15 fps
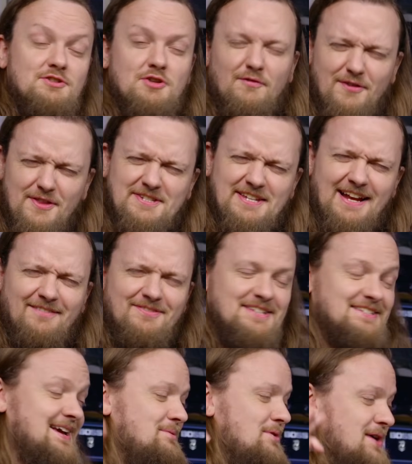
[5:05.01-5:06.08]
So for the sake of
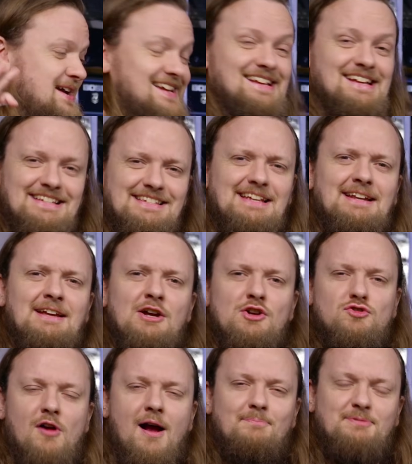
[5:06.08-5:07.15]
this demo, it is in
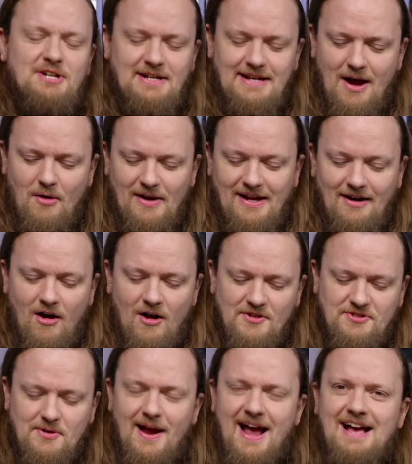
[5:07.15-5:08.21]
drop G. Now, it
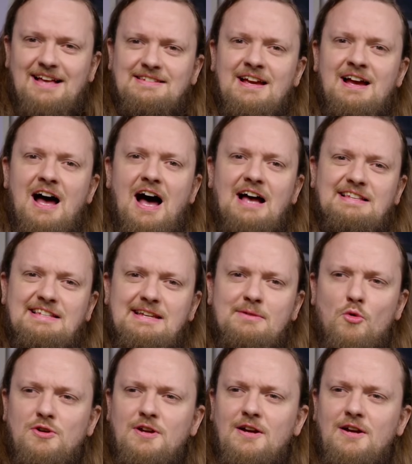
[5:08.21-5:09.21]
also has a Seymour